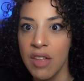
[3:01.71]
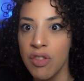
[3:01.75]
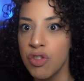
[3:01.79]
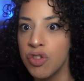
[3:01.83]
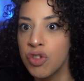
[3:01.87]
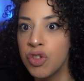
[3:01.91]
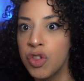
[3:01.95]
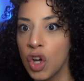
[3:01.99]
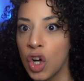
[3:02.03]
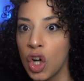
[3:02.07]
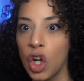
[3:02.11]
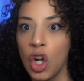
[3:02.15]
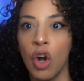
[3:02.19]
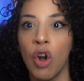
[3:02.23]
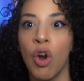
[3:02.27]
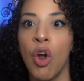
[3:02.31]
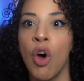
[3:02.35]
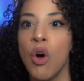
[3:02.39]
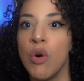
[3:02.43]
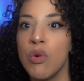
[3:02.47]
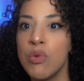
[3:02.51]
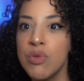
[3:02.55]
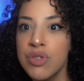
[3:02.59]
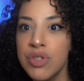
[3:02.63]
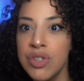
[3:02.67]
the
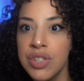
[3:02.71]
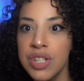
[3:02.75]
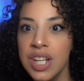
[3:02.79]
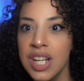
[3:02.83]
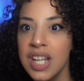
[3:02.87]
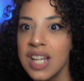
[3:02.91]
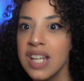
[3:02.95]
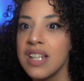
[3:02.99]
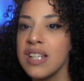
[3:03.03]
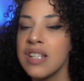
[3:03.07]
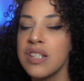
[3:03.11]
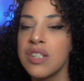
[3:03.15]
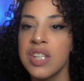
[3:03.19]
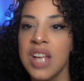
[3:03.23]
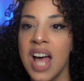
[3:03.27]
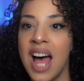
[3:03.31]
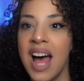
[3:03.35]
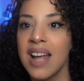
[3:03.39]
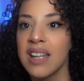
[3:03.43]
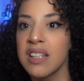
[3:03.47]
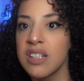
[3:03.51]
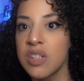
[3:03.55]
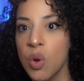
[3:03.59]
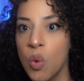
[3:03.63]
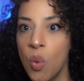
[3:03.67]
clothes is
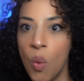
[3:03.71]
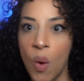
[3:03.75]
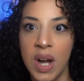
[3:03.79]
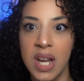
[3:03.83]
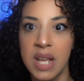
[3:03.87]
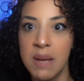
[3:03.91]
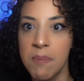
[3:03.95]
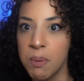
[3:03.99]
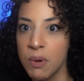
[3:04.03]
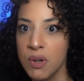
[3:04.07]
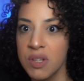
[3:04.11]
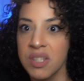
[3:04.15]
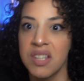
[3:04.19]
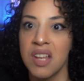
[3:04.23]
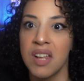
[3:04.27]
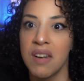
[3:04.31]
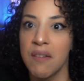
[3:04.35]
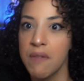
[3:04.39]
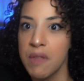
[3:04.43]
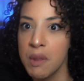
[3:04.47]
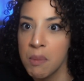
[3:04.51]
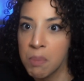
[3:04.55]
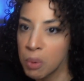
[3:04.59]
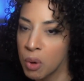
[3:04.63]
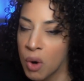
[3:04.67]
at 20% of
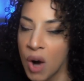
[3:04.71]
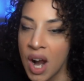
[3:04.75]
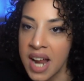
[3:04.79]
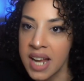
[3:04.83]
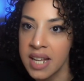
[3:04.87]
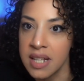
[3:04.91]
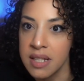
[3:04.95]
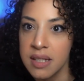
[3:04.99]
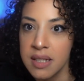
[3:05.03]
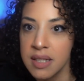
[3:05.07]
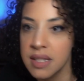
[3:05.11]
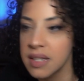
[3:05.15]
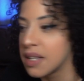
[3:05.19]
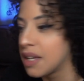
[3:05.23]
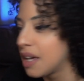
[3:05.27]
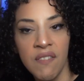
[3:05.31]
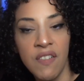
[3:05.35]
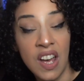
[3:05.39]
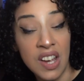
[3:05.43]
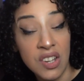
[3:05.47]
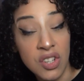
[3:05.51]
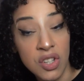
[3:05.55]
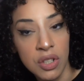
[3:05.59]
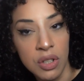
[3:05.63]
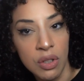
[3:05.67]
the price?
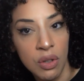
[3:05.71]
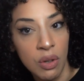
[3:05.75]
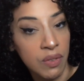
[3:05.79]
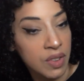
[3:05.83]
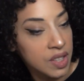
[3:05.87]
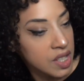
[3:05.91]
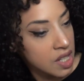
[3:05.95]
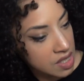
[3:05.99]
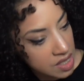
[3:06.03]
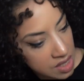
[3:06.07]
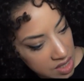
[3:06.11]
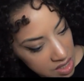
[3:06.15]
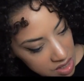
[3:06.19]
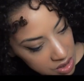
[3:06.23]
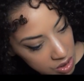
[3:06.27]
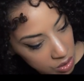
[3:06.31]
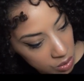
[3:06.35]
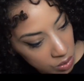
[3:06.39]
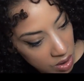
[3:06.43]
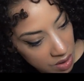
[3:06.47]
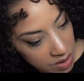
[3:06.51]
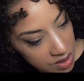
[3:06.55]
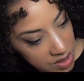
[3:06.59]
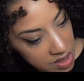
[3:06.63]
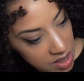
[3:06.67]
Fashion Nova does this too
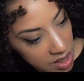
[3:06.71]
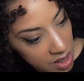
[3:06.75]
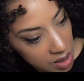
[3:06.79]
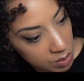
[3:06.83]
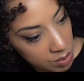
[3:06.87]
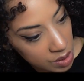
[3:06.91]
all the time,